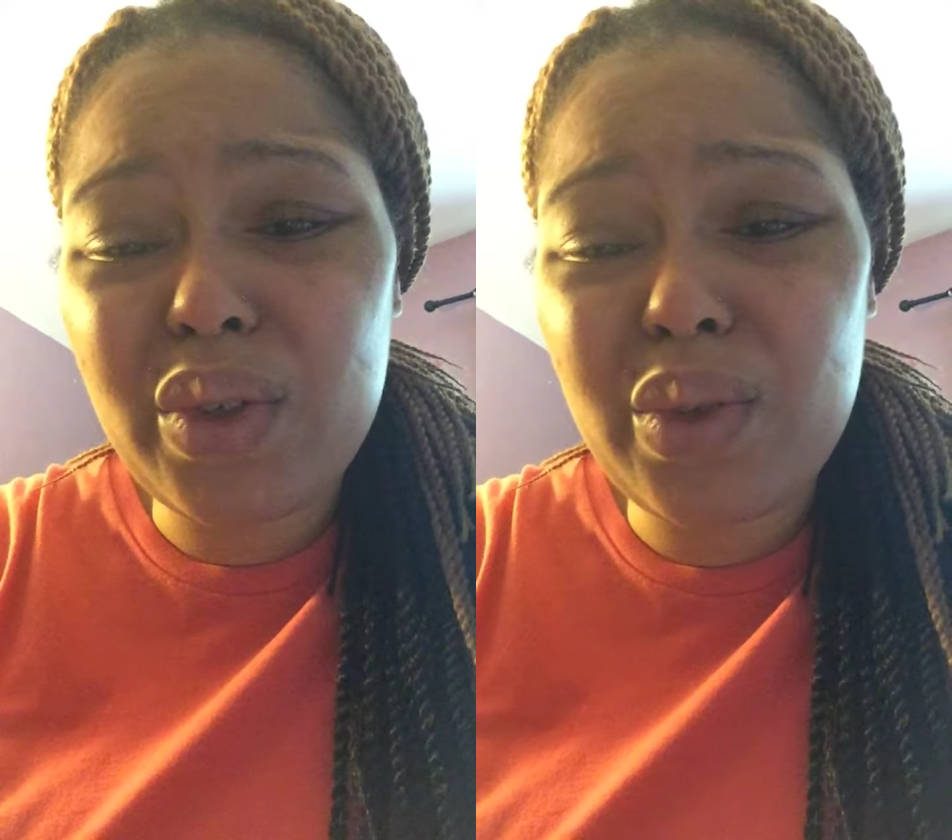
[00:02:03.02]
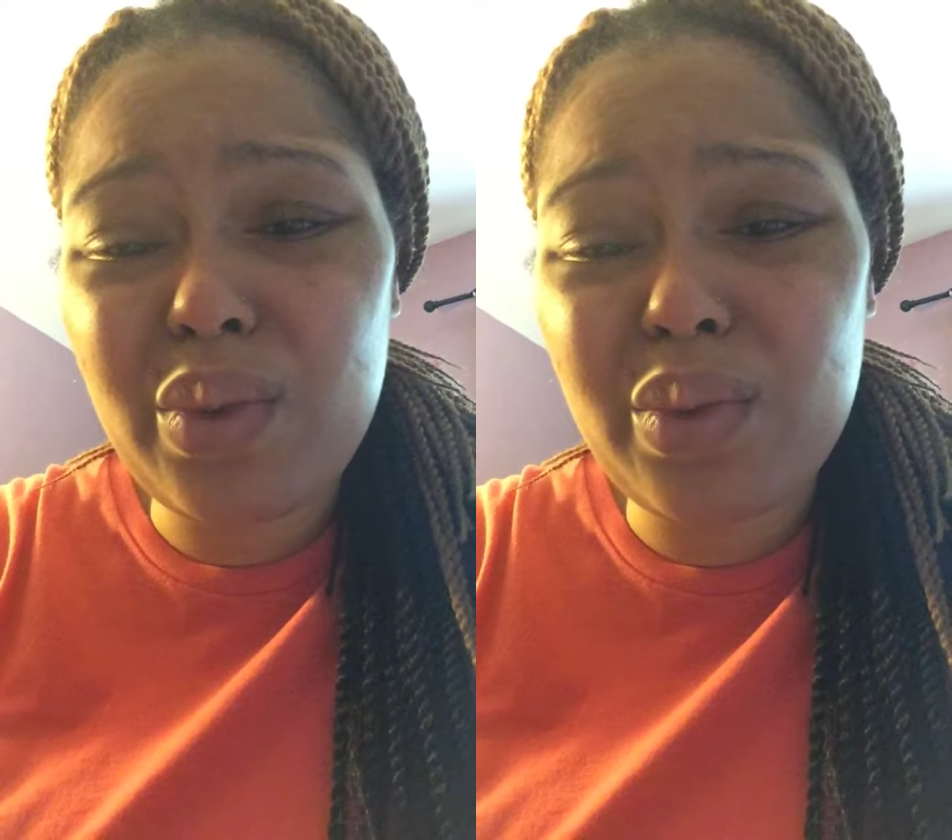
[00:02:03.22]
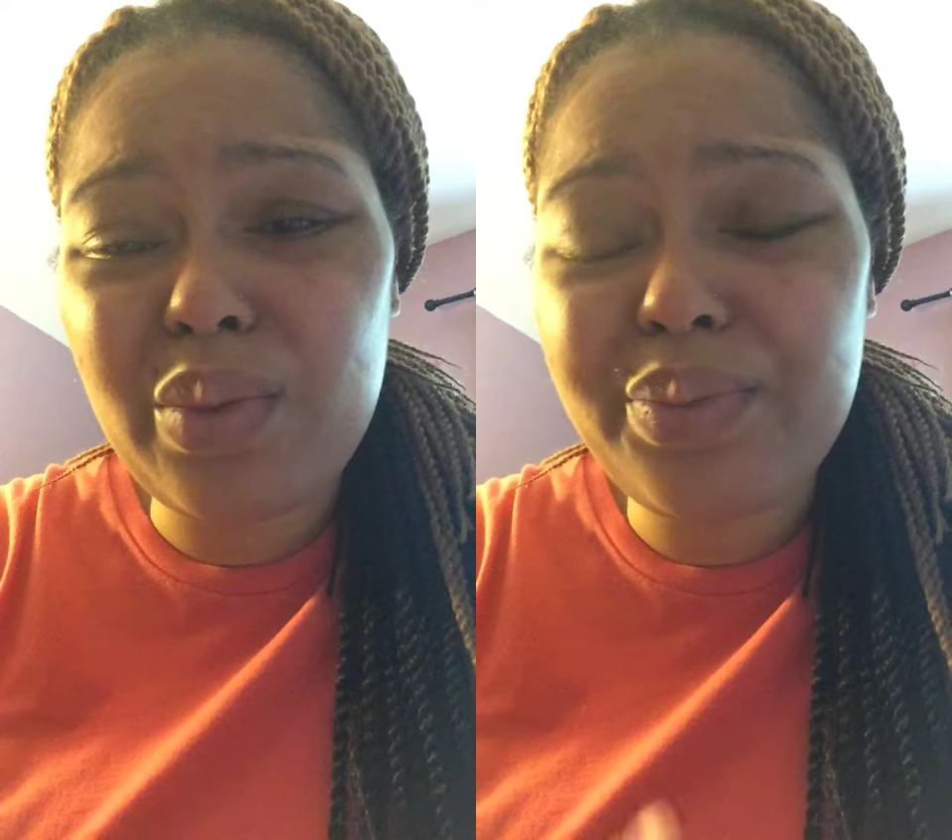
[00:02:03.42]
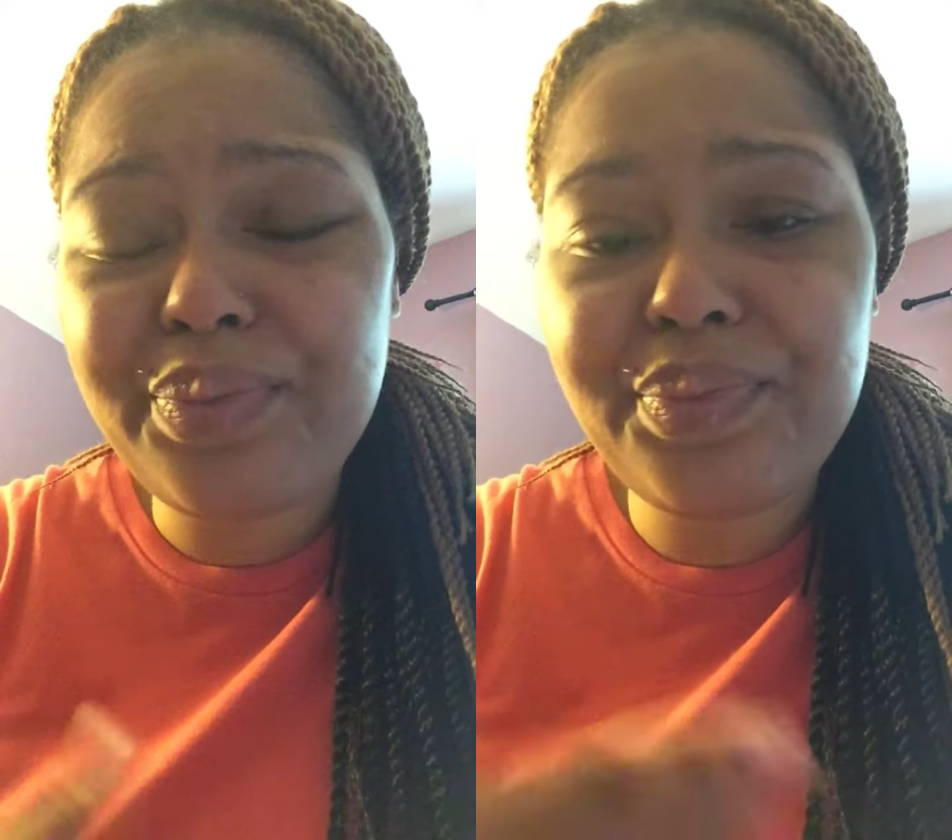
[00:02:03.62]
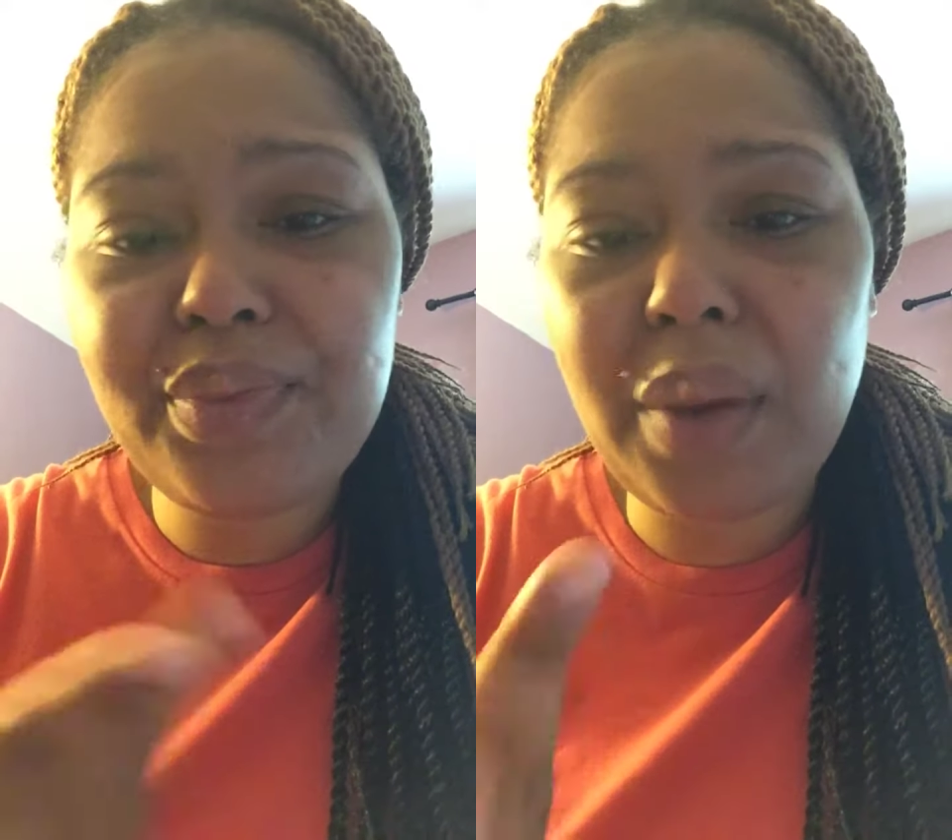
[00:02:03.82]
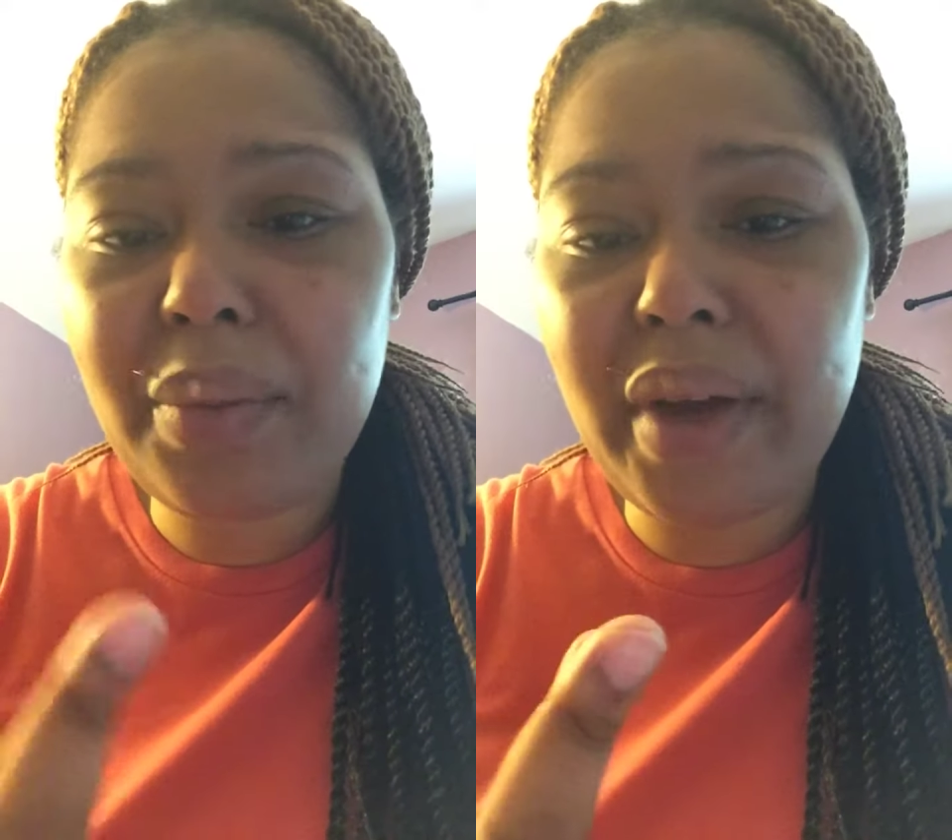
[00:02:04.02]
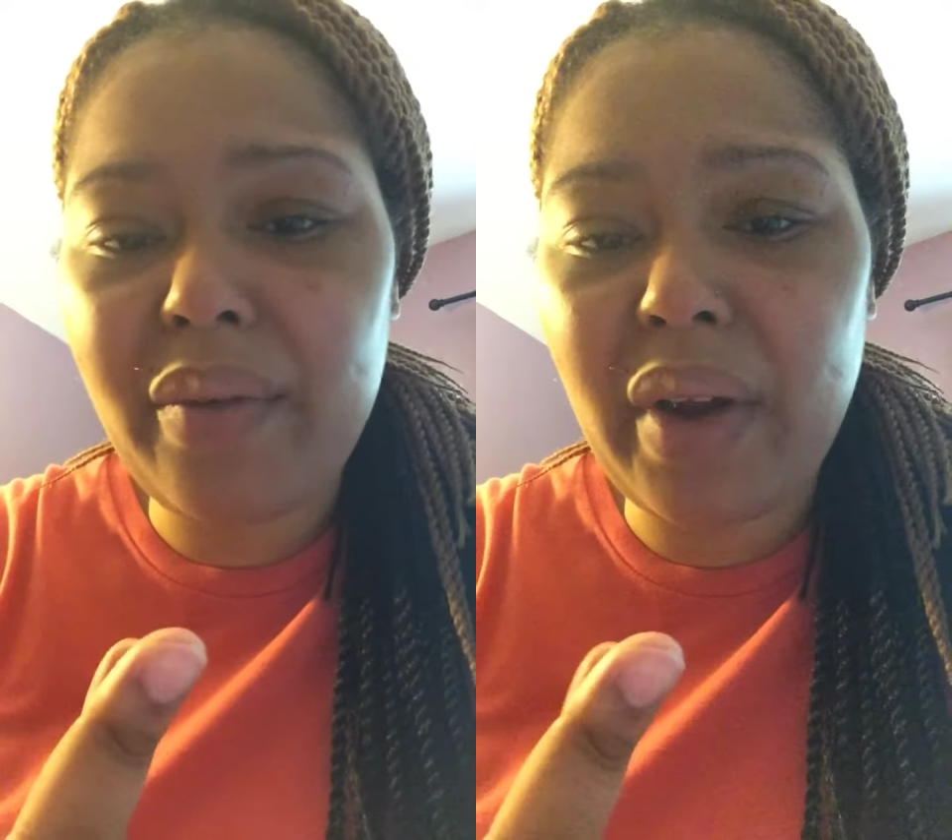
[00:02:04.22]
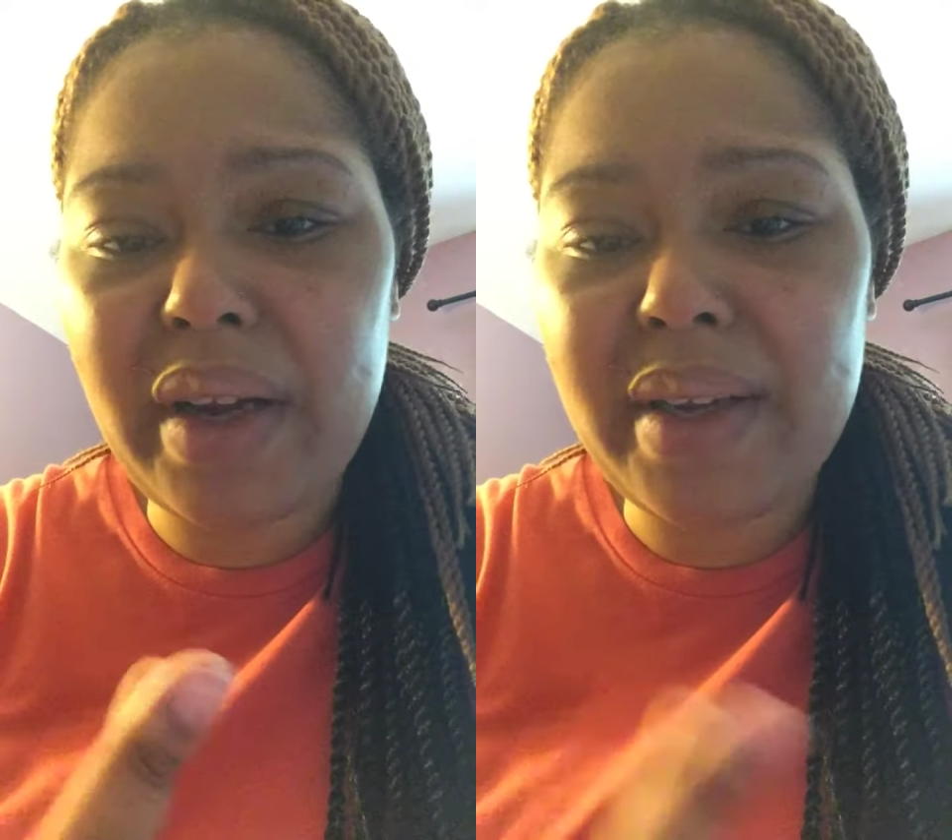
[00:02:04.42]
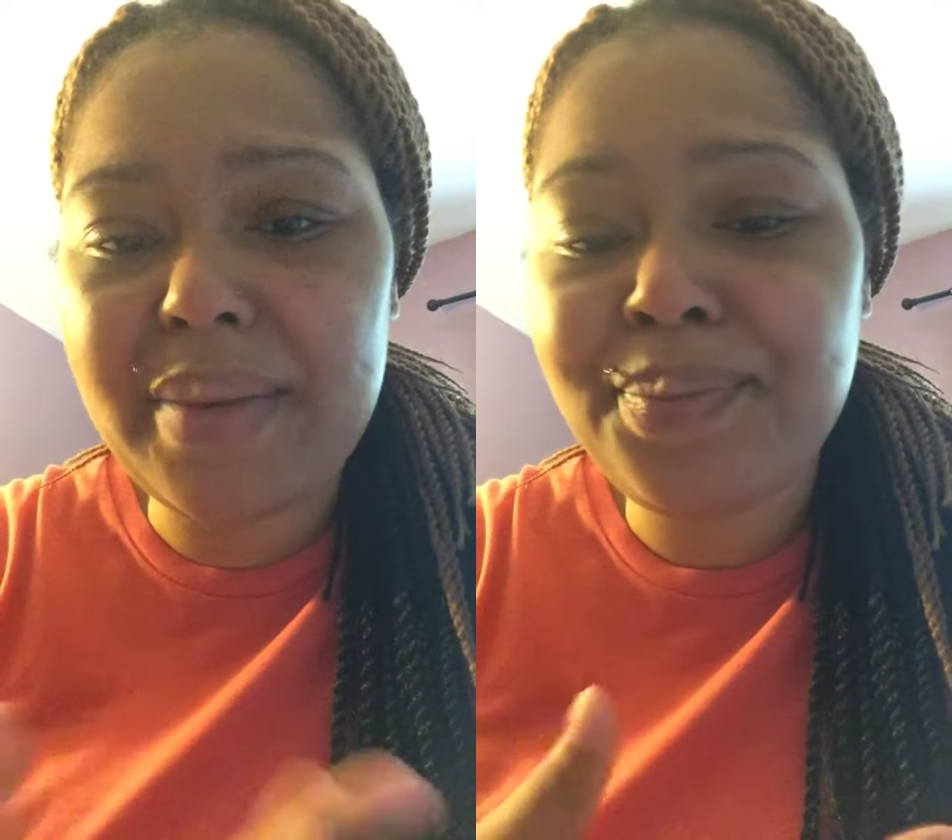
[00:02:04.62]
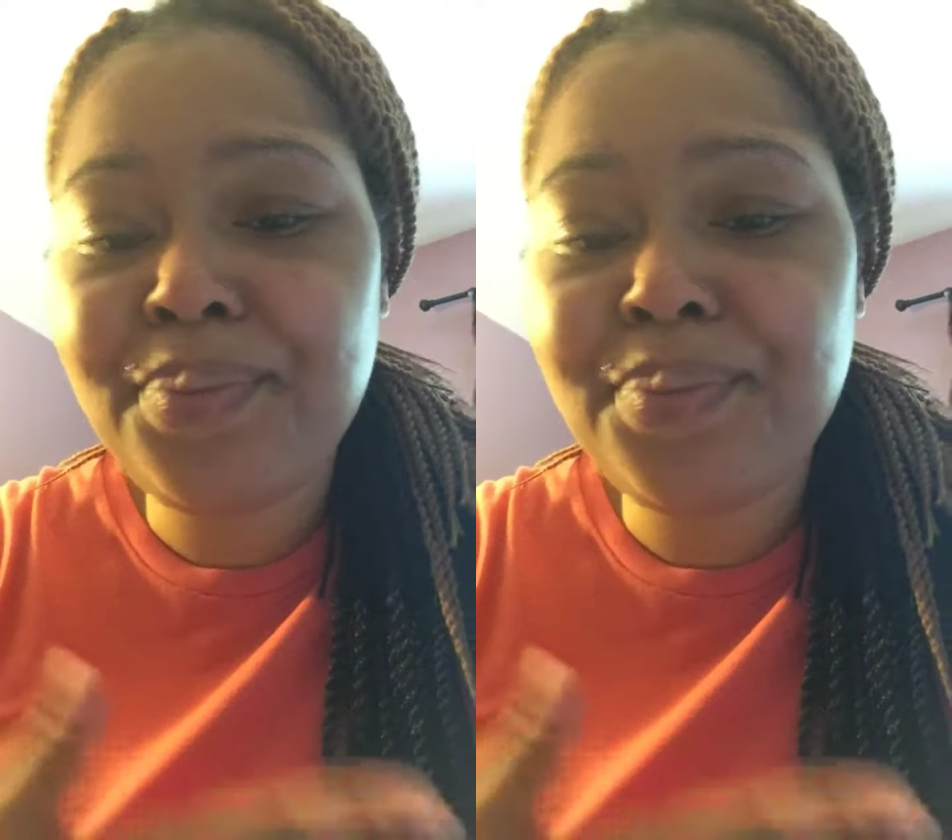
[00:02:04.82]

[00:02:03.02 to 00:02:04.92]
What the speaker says: soon. I'm getting ready.